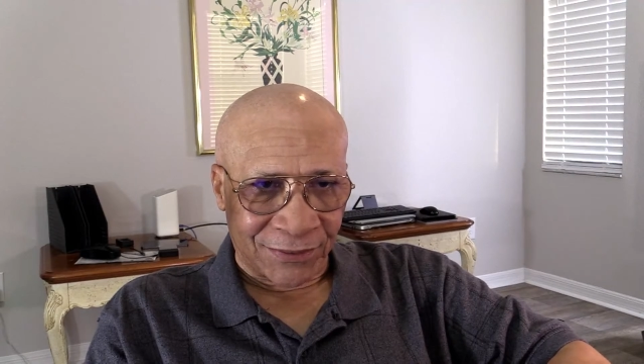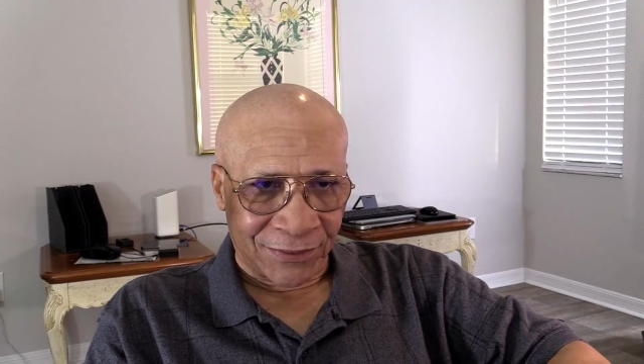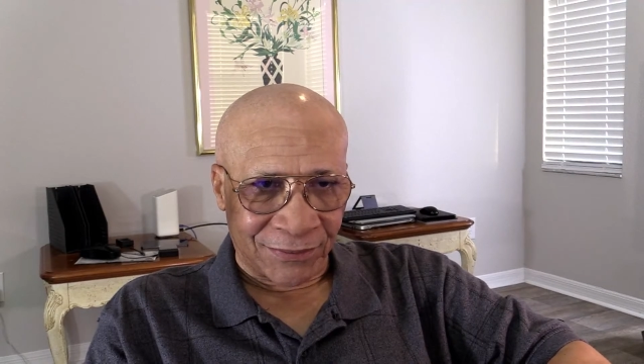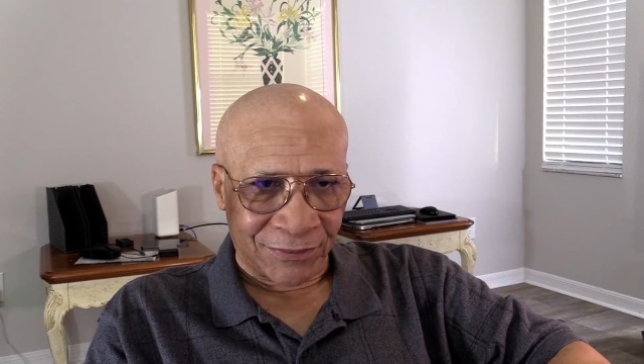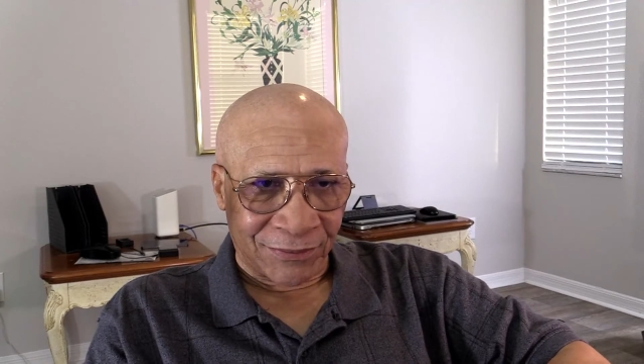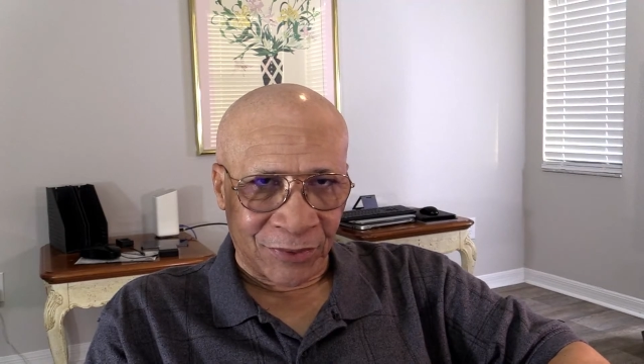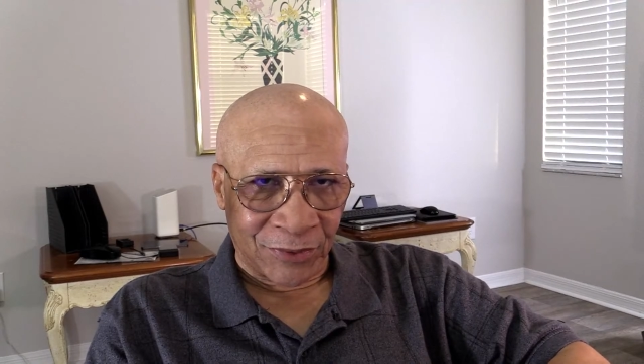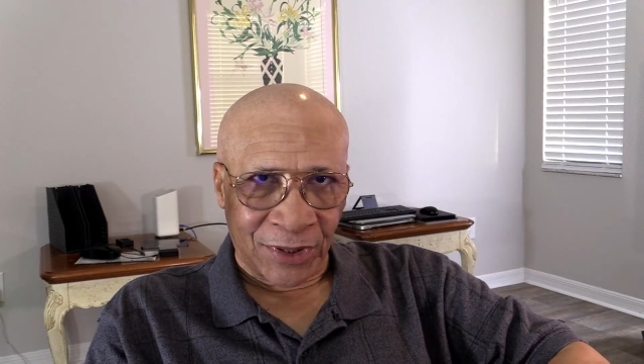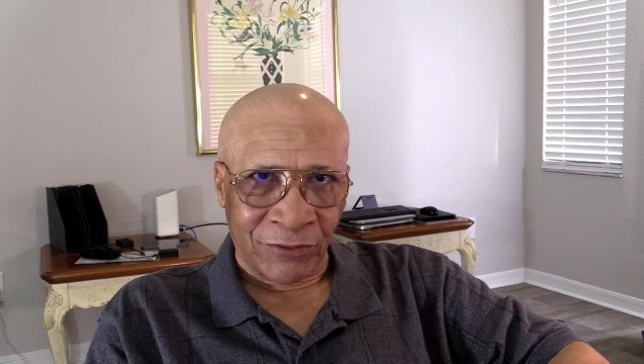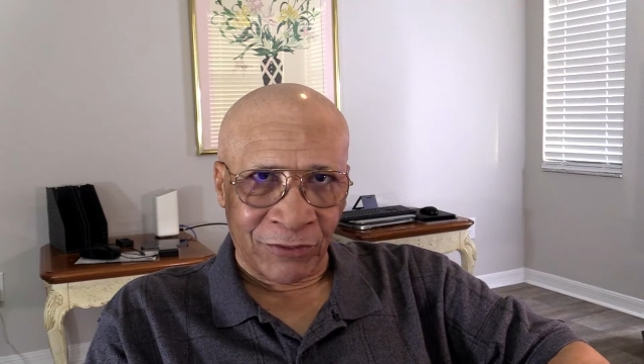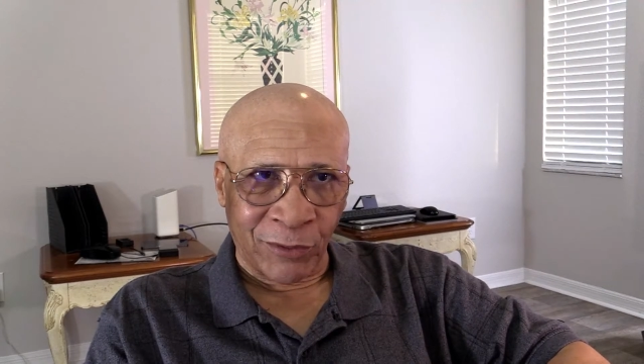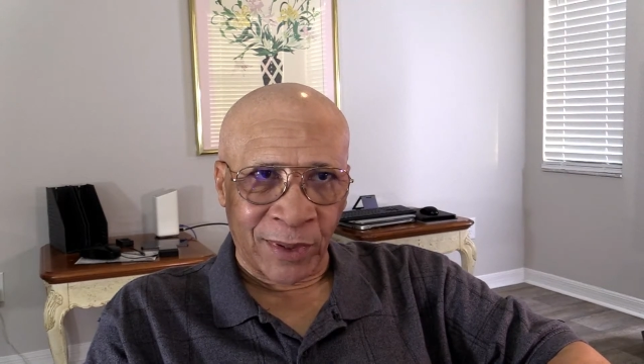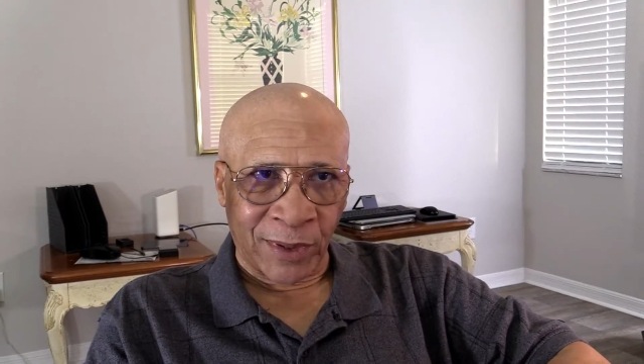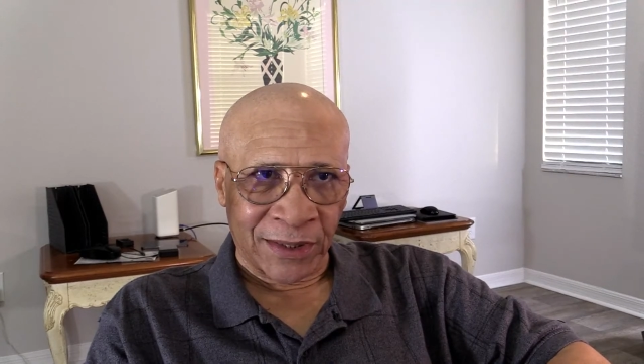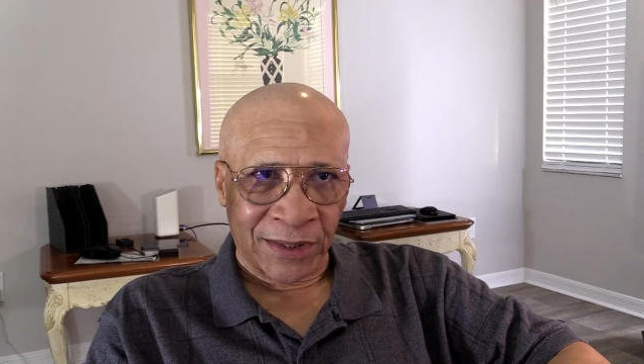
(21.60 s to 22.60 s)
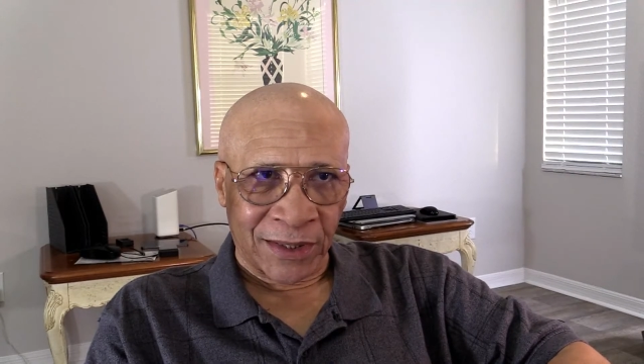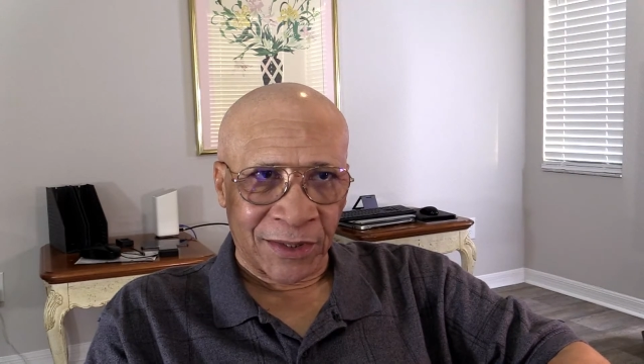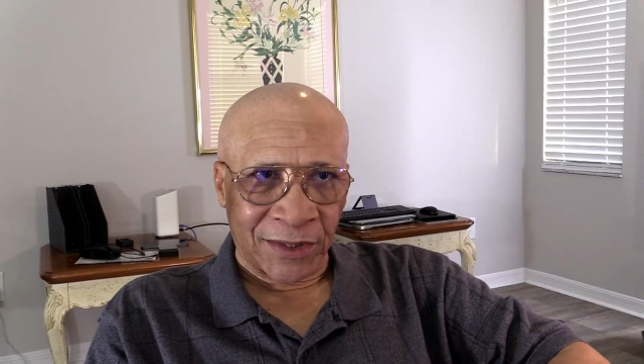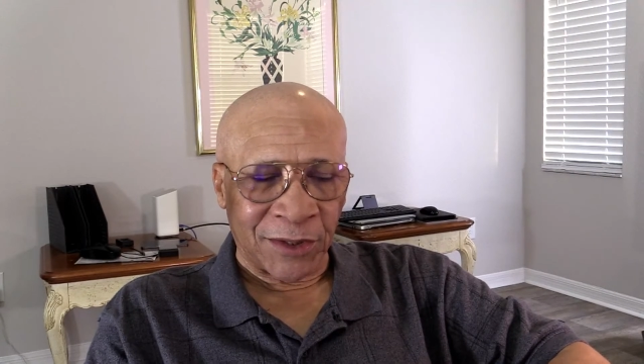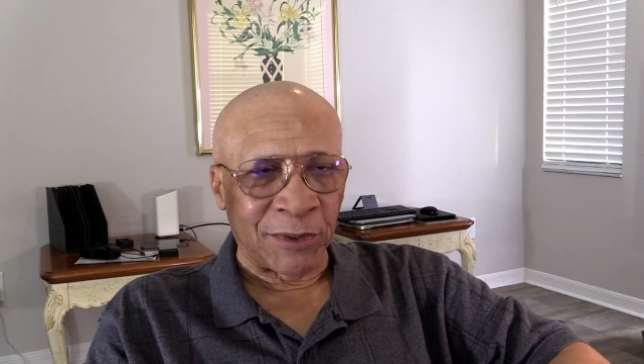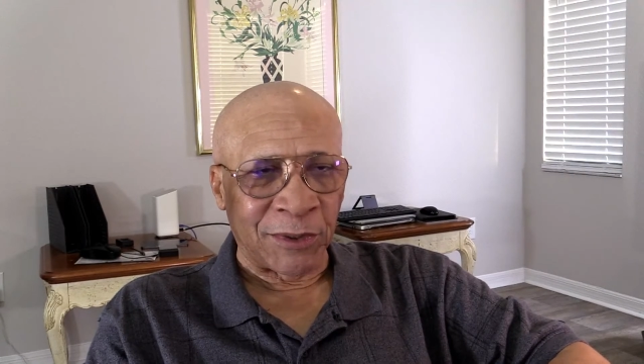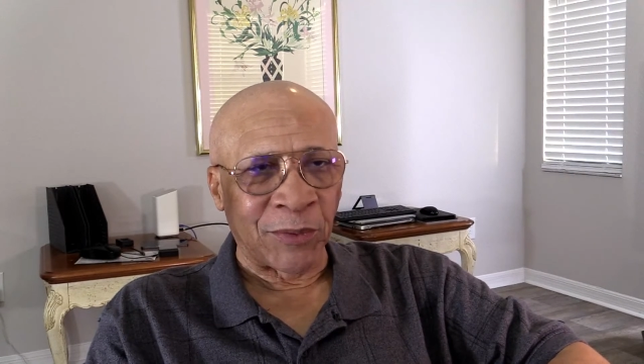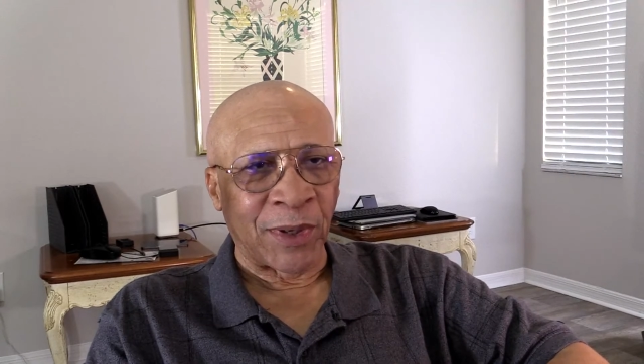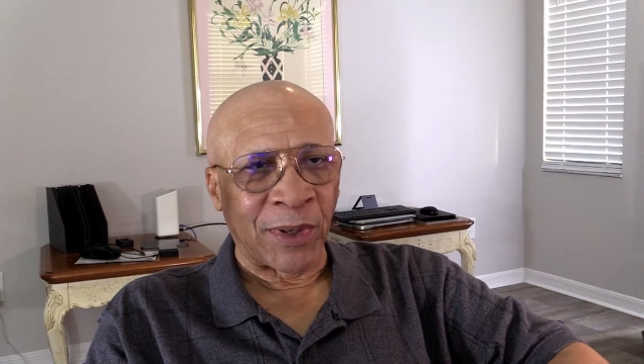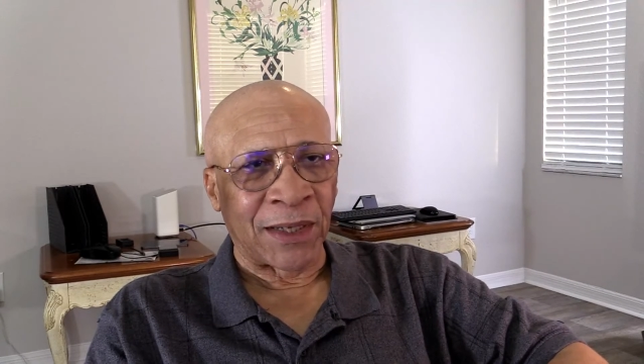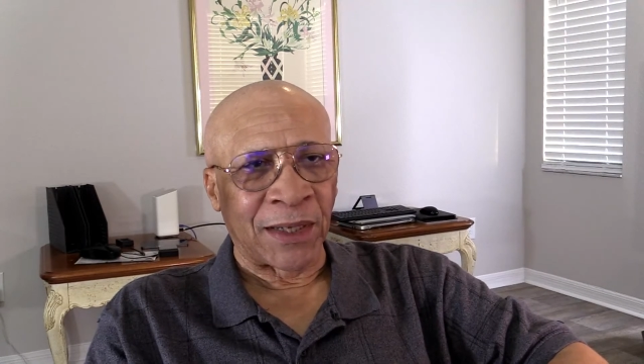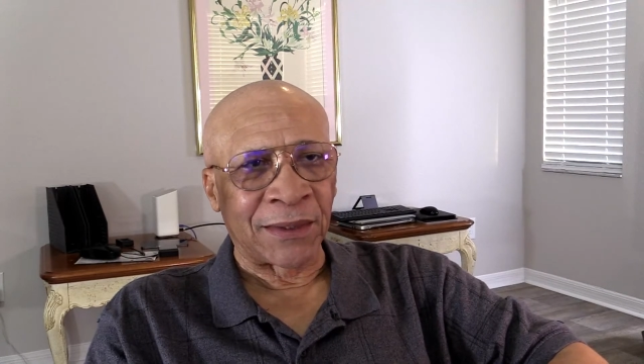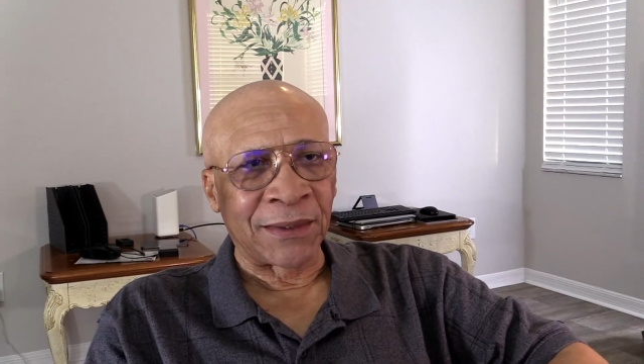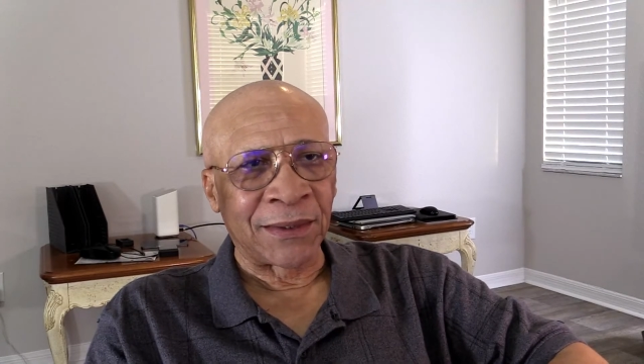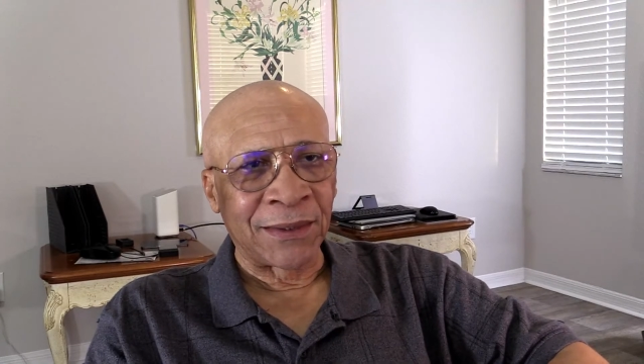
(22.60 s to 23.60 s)
everyone can hear me
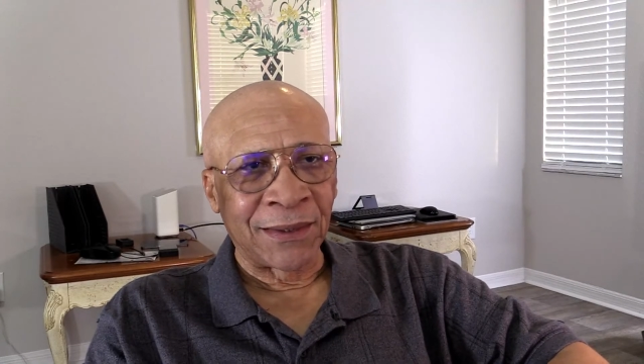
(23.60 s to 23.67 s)
well.